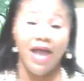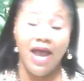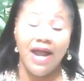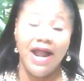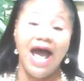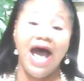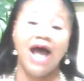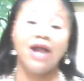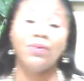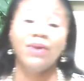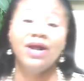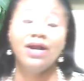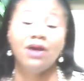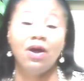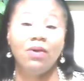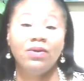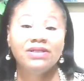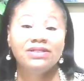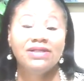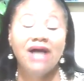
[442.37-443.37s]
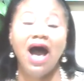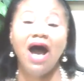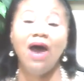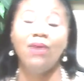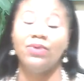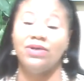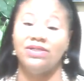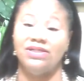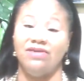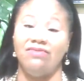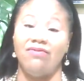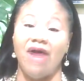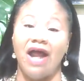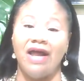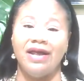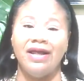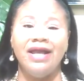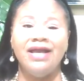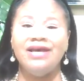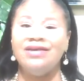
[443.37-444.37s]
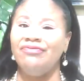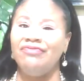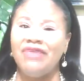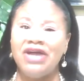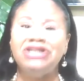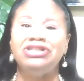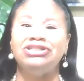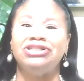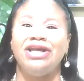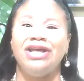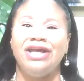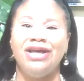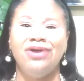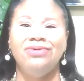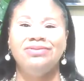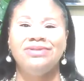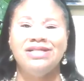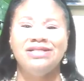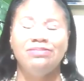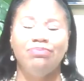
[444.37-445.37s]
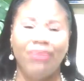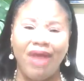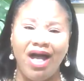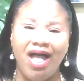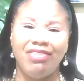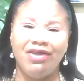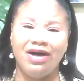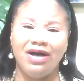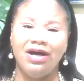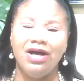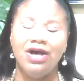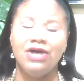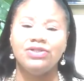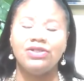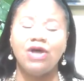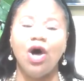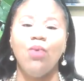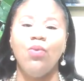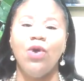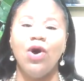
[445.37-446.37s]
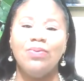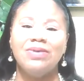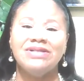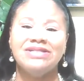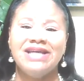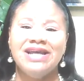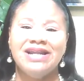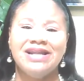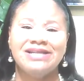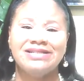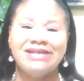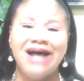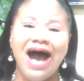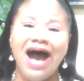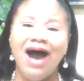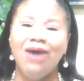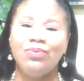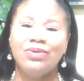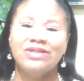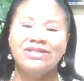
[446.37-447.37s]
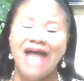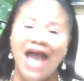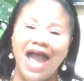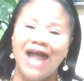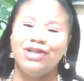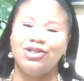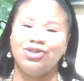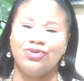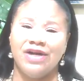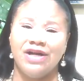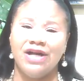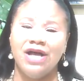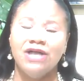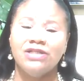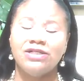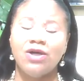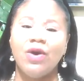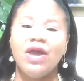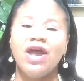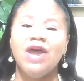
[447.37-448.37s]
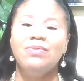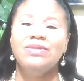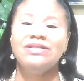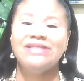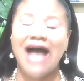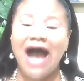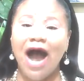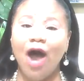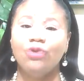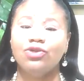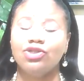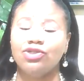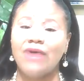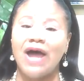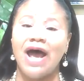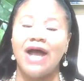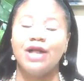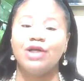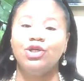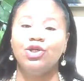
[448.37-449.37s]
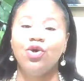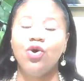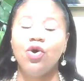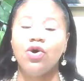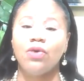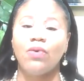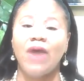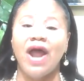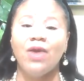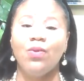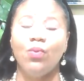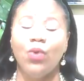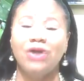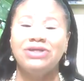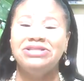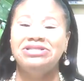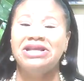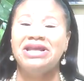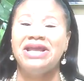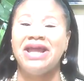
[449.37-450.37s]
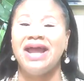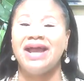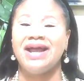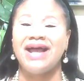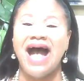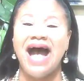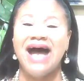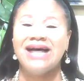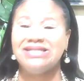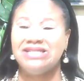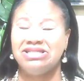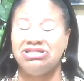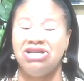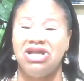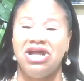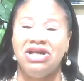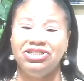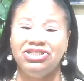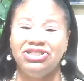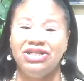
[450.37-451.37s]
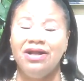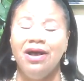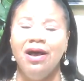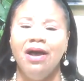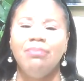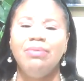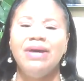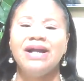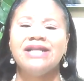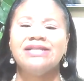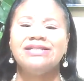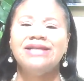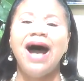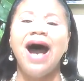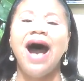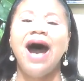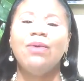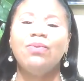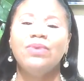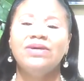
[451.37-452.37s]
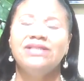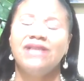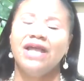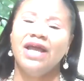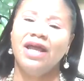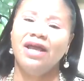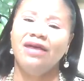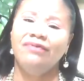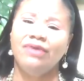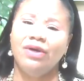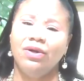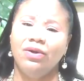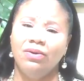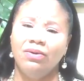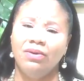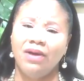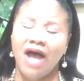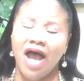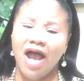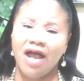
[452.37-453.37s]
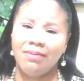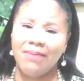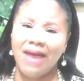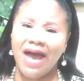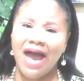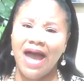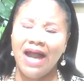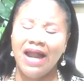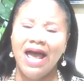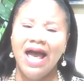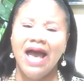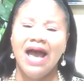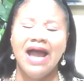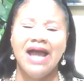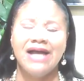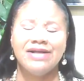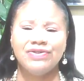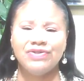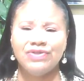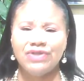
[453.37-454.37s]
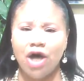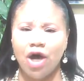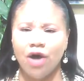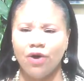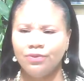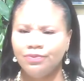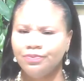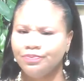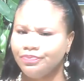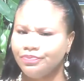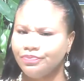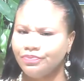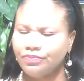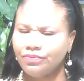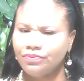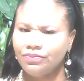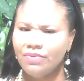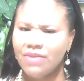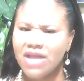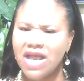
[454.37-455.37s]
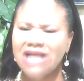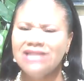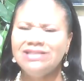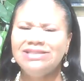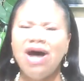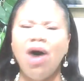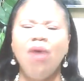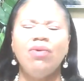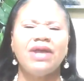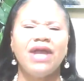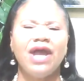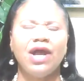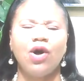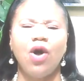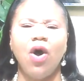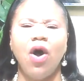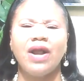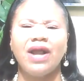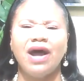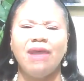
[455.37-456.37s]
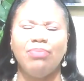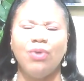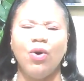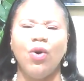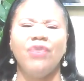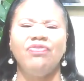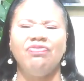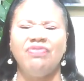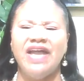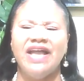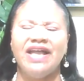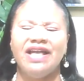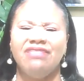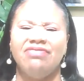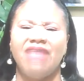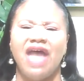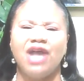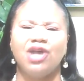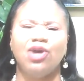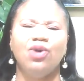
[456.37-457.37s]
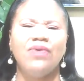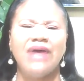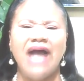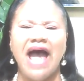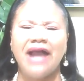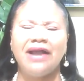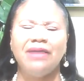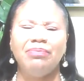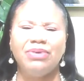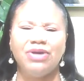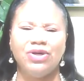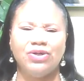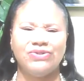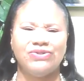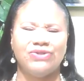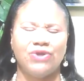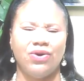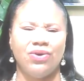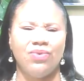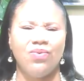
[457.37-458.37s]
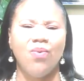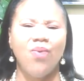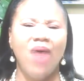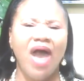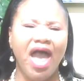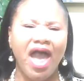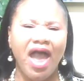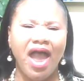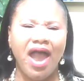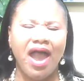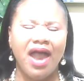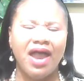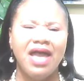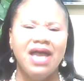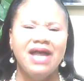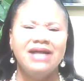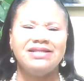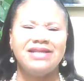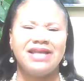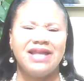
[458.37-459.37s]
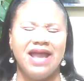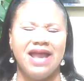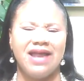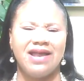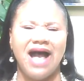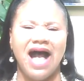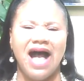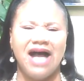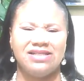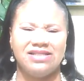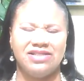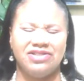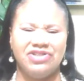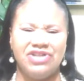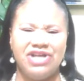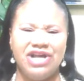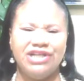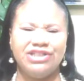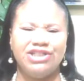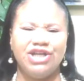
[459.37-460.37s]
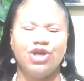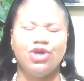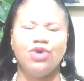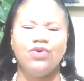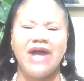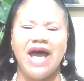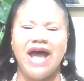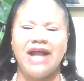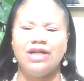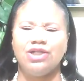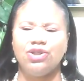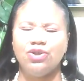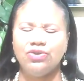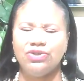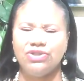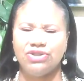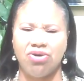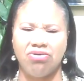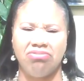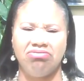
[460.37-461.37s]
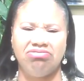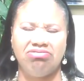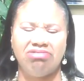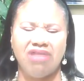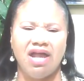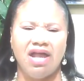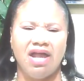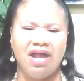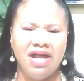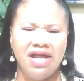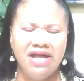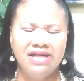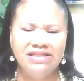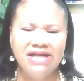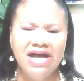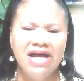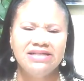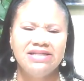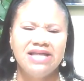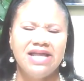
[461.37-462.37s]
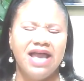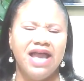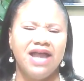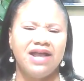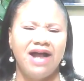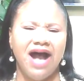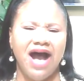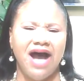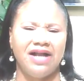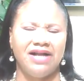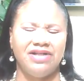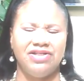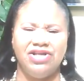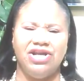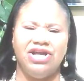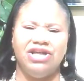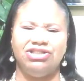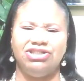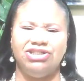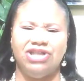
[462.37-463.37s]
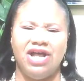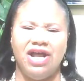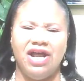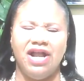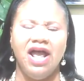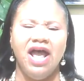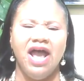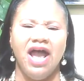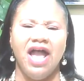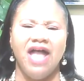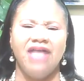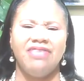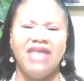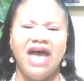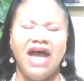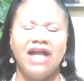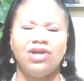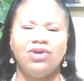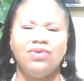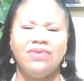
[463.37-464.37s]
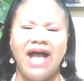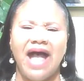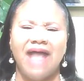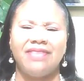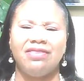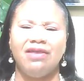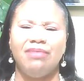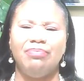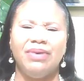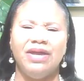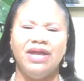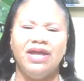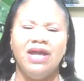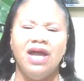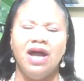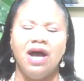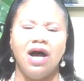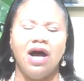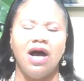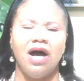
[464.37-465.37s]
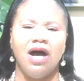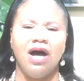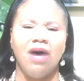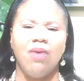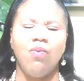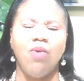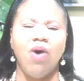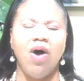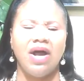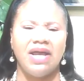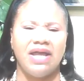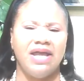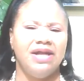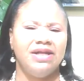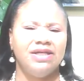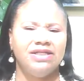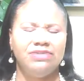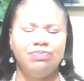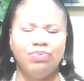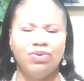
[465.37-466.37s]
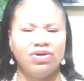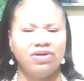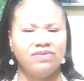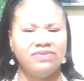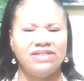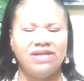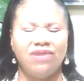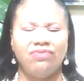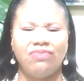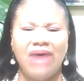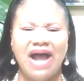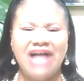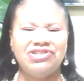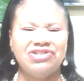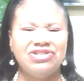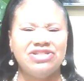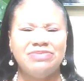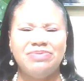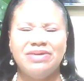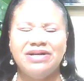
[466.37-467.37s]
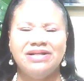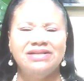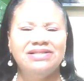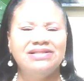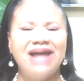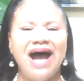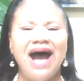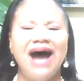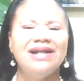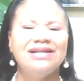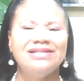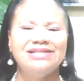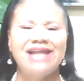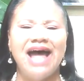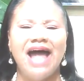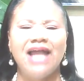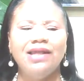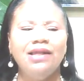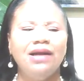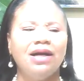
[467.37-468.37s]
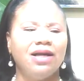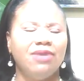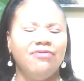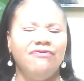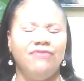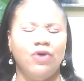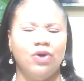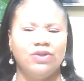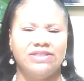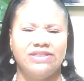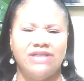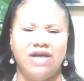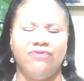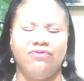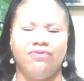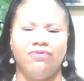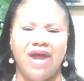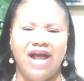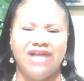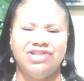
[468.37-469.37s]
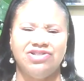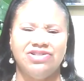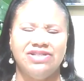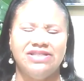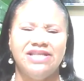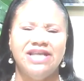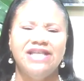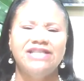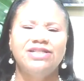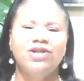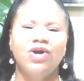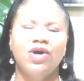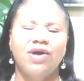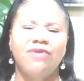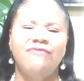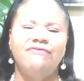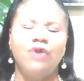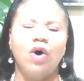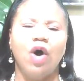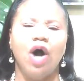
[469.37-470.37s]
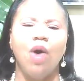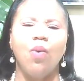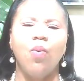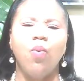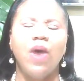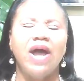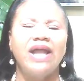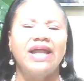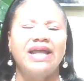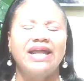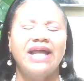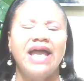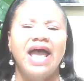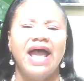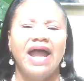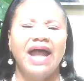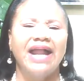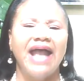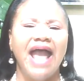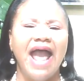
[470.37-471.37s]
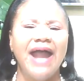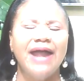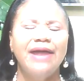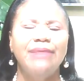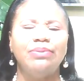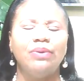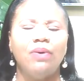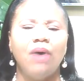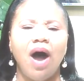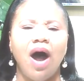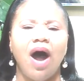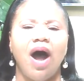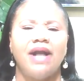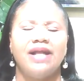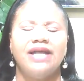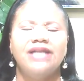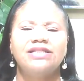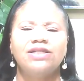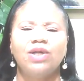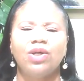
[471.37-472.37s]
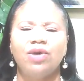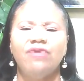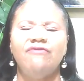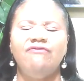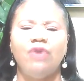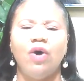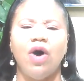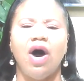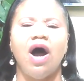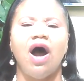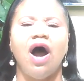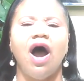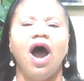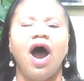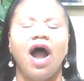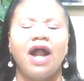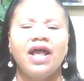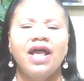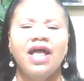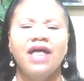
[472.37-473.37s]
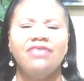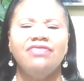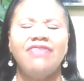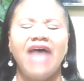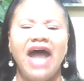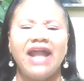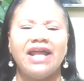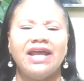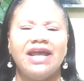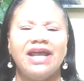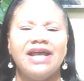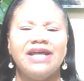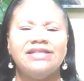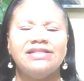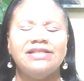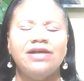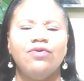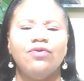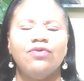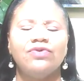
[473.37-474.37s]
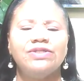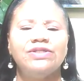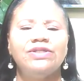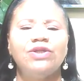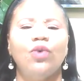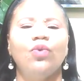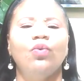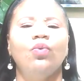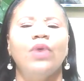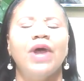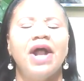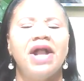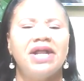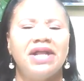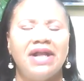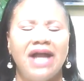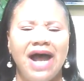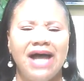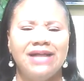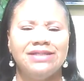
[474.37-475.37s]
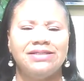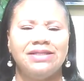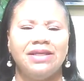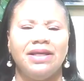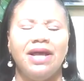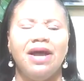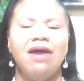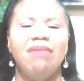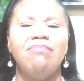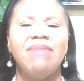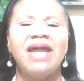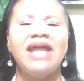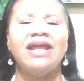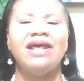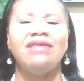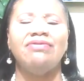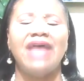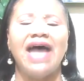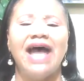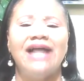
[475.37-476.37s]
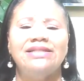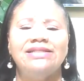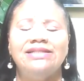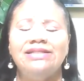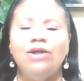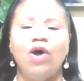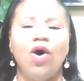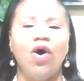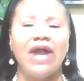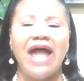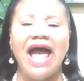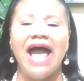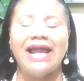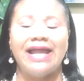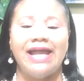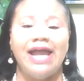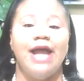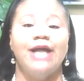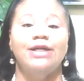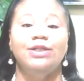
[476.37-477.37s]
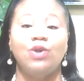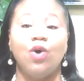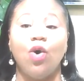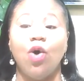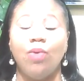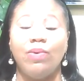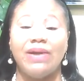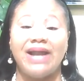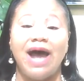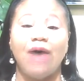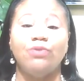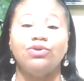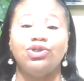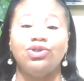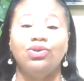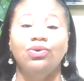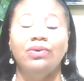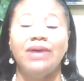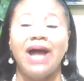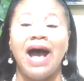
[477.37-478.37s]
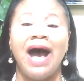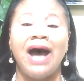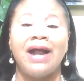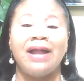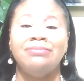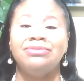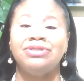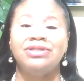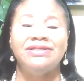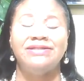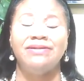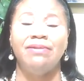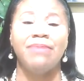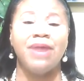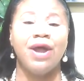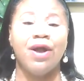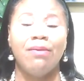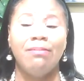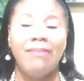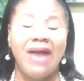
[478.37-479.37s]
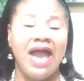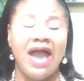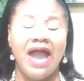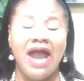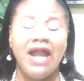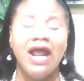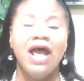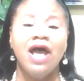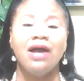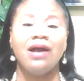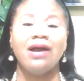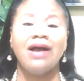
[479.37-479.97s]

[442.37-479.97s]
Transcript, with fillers: And how do we know his heart wasn't right? He eventually killed his brother. So what was in his heart was hatred. So he was out trying to do great works to get God's attention, but his heart was evil. Amen. And so don't get caught up on thinking that you got to be a certain way to get God's attention. You got to do certain things to get God's attention and that you got to be a uh, uh, walk in the spirit of self-righteousness because God is not looking for self-righteousness. He's looking for a willing and able heart. He's looking for a heart that is surrendered unto him, meaning that, Lord, I can't do it without you. God, I'm just a mere man.